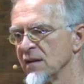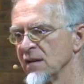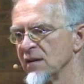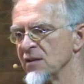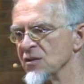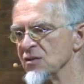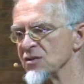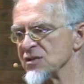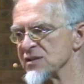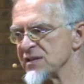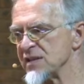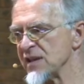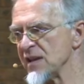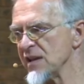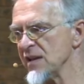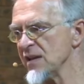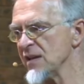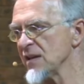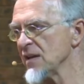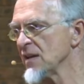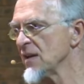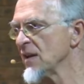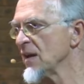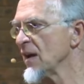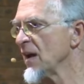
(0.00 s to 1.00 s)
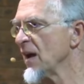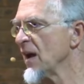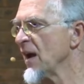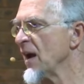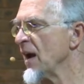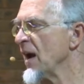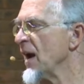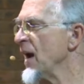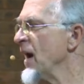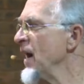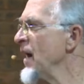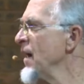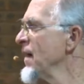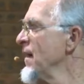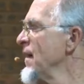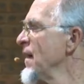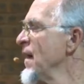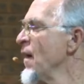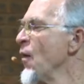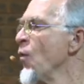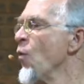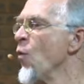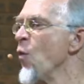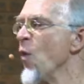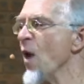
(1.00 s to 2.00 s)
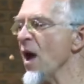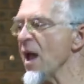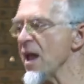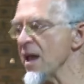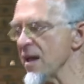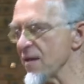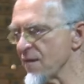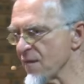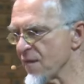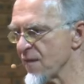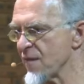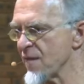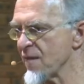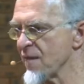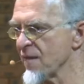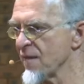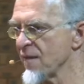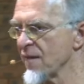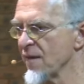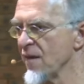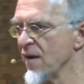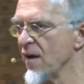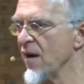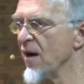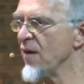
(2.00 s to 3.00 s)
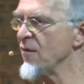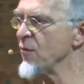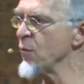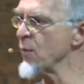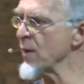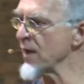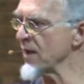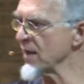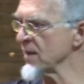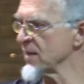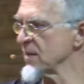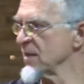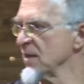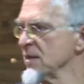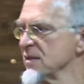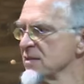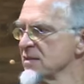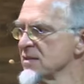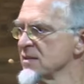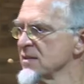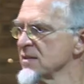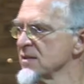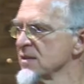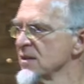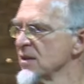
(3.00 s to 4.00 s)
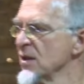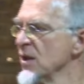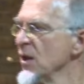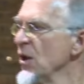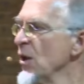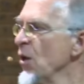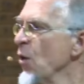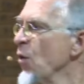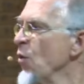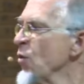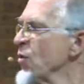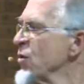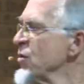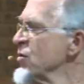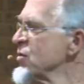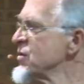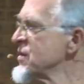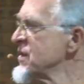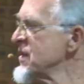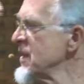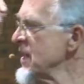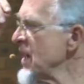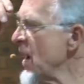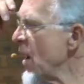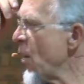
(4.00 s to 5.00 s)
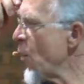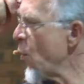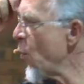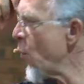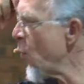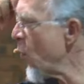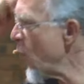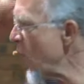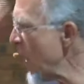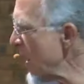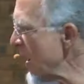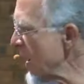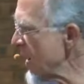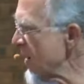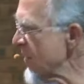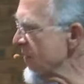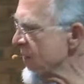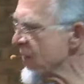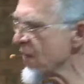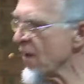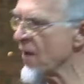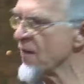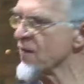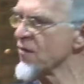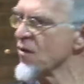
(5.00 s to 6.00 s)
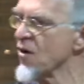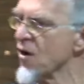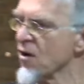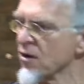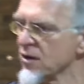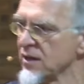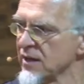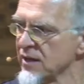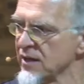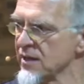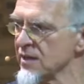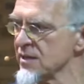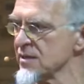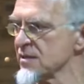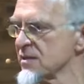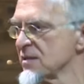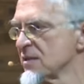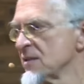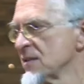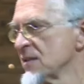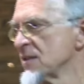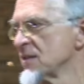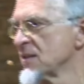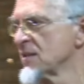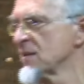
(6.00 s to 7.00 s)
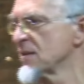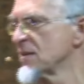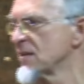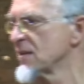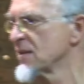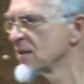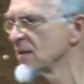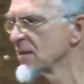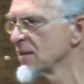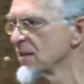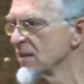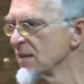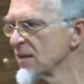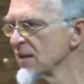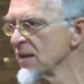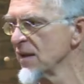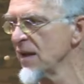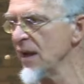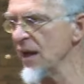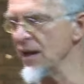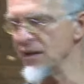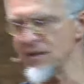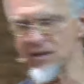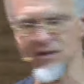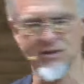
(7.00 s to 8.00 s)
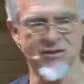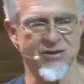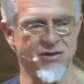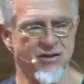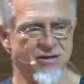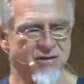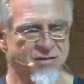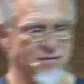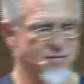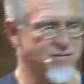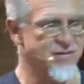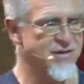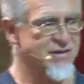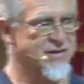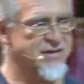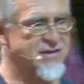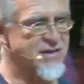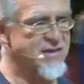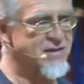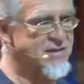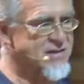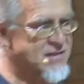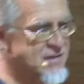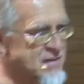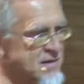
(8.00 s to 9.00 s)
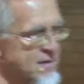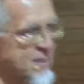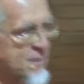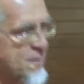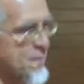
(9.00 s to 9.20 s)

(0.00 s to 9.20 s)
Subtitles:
You see a wave of wickedness, or you see a wave of godliness in the Church of Jesus.